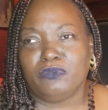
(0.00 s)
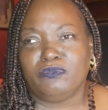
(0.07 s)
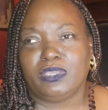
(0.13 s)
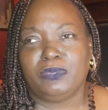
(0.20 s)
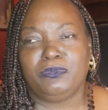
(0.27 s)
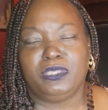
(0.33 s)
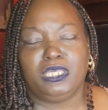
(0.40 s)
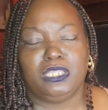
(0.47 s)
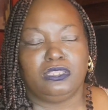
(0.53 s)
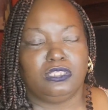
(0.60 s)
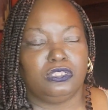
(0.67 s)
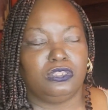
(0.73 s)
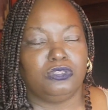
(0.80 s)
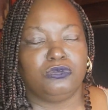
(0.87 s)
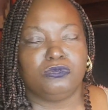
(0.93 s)
All right, we got
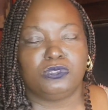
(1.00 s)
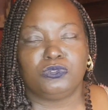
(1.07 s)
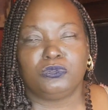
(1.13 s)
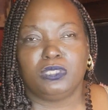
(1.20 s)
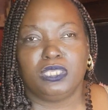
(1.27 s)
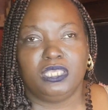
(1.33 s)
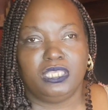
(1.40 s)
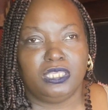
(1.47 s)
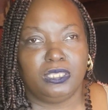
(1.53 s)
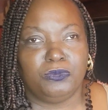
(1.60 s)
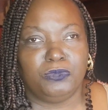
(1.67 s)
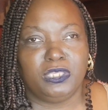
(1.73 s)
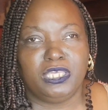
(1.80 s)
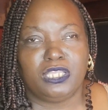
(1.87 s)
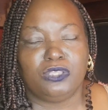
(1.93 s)
the clothes on the
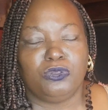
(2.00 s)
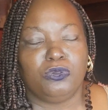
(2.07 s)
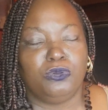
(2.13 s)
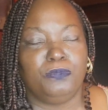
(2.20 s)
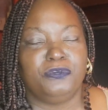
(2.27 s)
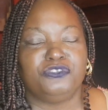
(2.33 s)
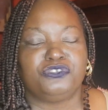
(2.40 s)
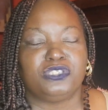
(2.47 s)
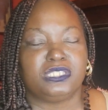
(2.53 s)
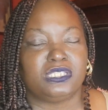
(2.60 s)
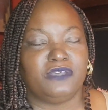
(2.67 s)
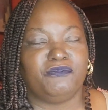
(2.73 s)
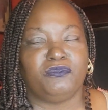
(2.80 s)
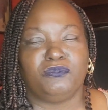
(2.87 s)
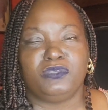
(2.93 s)
hanger, we got a whole bunch of
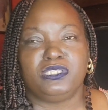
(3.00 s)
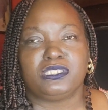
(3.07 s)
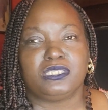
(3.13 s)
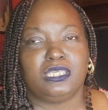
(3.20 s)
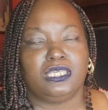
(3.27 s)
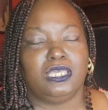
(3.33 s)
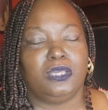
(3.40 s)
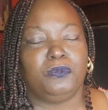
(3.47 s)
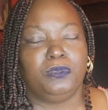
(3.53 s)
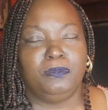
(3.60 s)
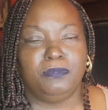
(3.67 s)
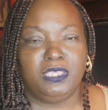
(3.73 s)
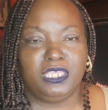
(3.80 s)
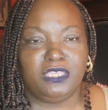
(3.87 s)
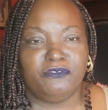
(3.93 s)
stuff, and we seeing how we
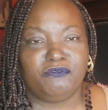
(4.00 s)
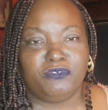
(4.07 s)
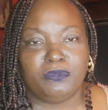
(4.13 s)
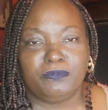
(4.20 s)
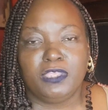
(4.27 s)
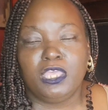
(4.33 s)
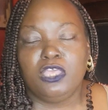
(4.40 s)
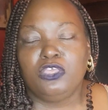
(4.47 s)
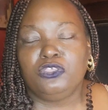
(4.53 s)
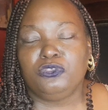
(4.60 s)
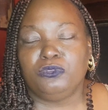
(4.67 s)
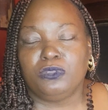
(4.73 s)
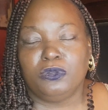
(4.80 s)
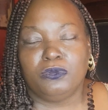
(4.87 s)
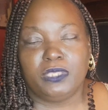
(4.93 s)
make it from,
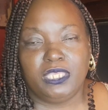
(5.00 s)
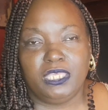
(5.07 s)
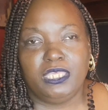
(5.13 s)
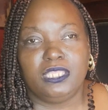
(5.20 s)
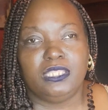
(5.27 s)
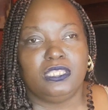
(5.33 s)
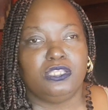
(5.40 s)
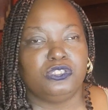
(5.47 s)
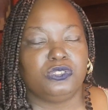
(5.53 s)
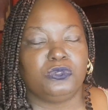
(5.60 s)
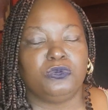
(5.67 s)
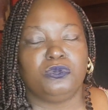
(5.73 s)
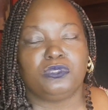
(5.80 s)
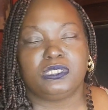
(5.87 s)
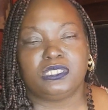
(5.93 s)
you know, hand, and it's
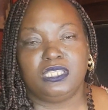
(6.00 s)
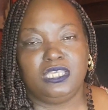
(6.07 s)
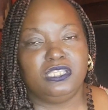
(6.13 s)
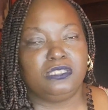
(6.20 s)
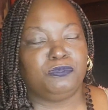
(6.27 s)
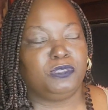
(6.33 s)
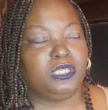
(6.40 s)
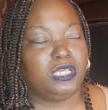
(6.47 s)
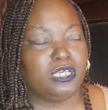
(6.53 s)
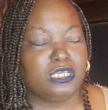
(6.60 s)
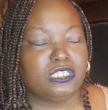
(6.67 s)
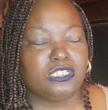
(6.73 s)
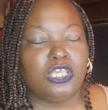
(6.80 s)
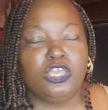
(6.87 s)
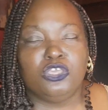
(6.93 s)
called seeds,
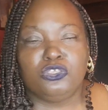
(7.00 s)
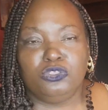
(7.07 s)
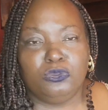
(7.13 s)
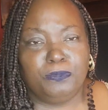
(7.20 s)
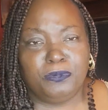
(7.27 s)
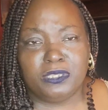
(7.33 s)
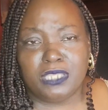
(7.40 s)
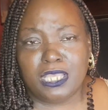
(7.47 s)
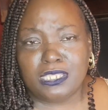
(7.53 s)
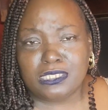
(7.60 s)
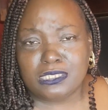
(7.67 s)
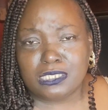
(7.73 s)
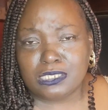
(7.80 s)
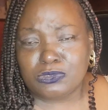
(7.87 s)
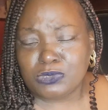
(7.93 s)
because you put
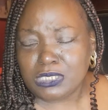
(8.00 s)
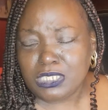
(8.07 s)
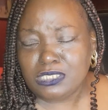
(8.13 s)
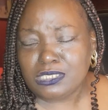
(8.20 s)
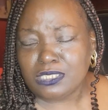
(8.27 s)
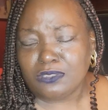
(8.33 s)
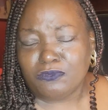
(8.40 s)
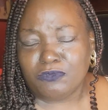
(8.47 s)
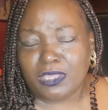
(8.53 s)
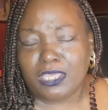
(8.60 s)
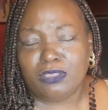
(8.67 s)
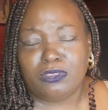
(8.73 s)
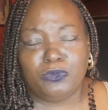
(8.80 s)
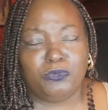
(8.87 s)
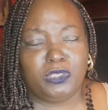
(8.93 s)
us those seeds in the
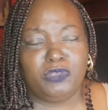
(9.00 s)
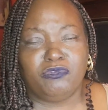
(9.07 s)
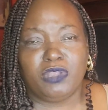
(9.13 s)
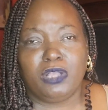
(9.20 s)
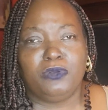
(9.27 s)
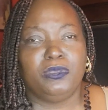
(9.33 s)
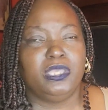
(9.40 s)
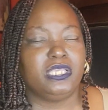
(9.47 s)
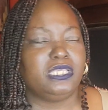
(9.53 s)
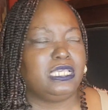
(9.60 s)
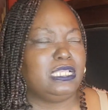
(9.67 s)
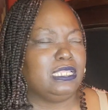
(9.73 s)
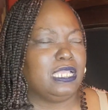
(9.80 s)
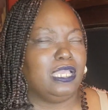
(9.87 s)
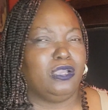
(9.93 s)
ground and we grow. And
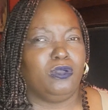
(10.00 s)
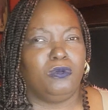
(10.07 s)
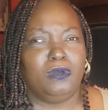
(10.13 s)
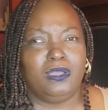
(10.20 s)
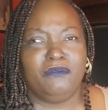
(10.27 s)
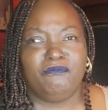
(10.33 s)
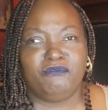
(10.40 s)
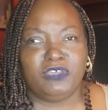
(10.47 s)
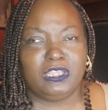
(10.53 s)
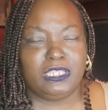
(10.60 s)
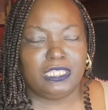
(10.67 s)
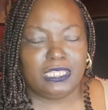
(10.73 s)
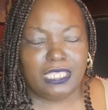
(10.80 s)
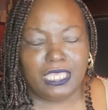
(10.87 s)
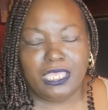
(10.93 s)
he like, oh, I'm
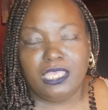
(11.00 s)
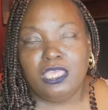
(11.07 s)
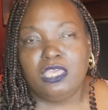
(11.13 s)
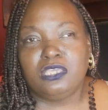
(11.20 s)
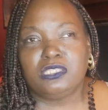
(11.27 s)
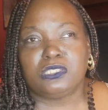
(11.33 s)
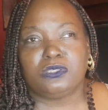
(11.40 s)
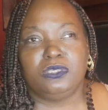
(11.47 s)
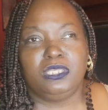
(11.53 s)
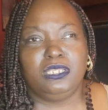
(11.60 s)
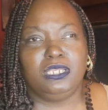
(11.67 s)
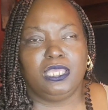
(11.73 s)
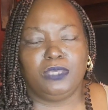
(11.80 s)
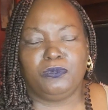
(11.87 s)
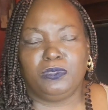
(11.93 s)
feeling that. So
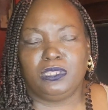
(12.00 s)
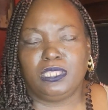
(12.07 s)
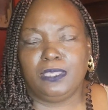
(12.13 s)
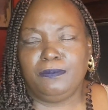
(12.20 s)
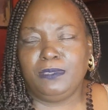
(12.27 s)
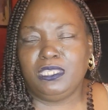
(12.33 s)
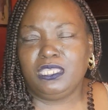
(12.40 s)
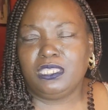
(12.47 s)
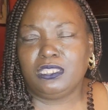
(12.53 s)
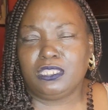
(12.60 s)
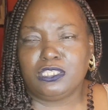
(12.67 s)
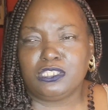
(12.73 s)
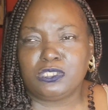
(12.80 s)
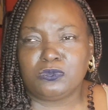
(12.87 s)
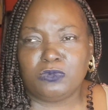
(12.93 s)
he like, well, let me
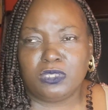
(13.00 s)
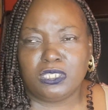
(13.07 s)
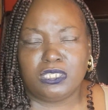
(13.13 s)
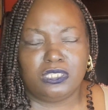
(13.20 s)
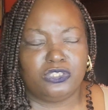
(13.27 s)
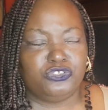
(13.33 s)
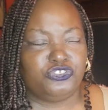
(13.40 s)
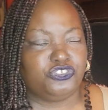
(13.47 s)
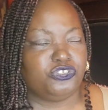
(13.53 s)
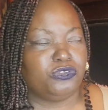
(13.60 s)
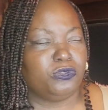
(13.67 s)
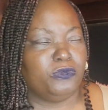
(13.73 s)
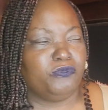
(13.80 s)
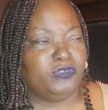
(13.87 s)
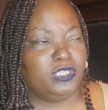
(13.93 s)
get this sweater, this
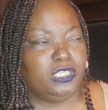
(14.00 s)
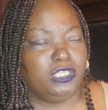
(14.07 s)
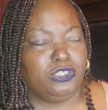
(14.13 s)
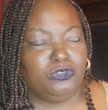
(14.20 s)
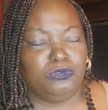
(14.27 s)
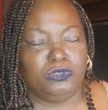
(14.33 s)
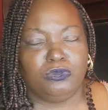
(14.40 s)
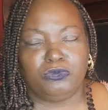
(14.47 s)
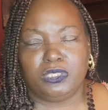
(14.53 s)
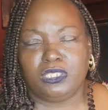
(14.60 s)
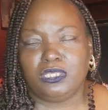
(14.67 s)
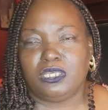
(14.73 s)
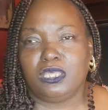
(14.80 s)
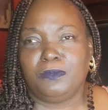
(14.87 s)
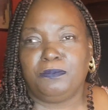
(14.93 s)
shirt over here, you know,
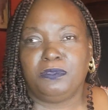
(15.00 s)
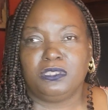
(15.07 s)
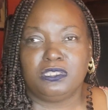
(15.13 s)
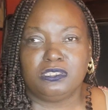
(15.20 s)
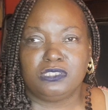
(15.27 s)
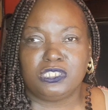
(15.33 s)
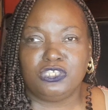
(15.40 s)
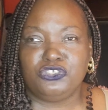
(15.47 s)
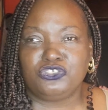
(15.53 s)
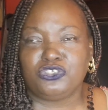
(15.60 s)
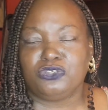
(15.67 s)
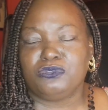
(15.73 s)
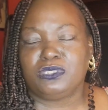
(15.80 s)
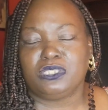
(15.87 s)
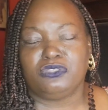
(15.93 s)
get a couple of
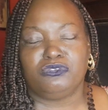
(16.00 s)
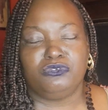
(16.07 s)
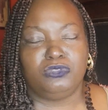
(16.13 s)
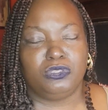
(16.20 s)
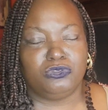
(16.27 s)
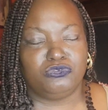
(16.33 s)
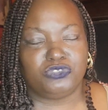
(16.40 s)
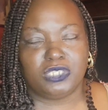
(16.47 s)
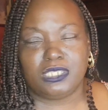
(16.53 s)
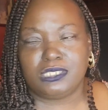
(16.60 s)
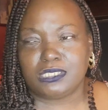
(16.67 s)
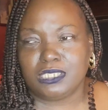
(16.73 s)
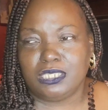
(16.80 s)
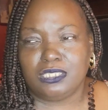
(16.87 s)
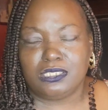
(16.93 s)
t-shirts. And, you know,
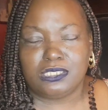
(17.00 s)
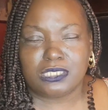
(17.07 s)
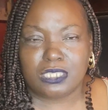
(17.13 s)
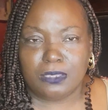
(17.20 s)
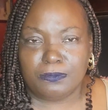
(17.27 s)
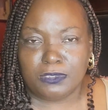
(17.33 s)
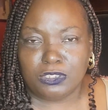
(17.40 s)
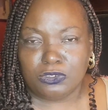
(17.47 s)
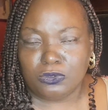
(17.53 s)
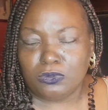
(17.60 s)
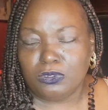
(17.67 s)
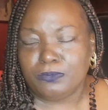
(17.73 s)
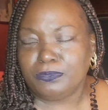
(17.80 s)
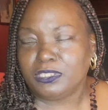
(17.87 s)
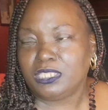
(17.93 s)
Jake saying it's coming
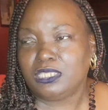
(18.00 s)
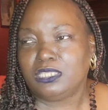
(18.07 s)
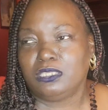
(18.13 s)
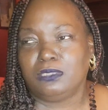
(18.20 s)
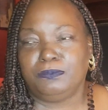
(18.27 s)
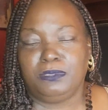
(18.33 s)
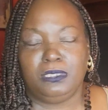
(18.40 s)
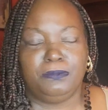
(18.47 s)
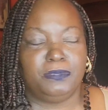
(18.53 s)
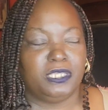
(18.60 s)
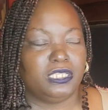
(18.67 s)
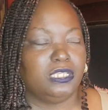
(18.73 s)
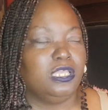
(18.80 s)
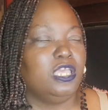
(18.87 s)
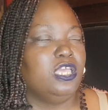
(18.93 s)
along, but it could be
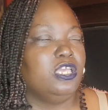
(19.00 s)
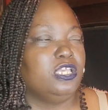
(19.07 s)
better.